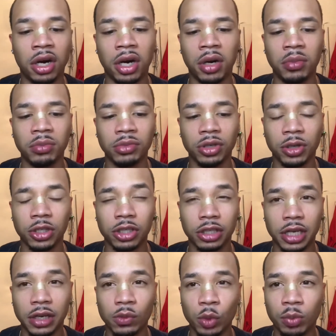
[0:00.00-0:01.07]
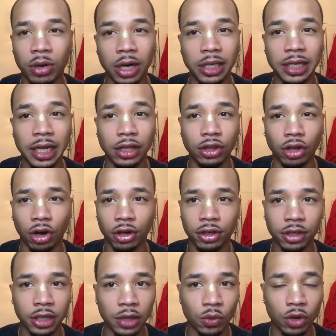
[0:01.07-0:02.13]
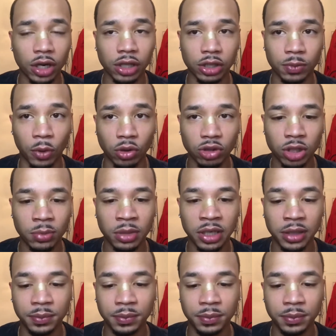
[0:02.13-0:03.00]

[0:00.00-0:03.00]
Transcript: your skin will probably get darker than what it's supposed to be,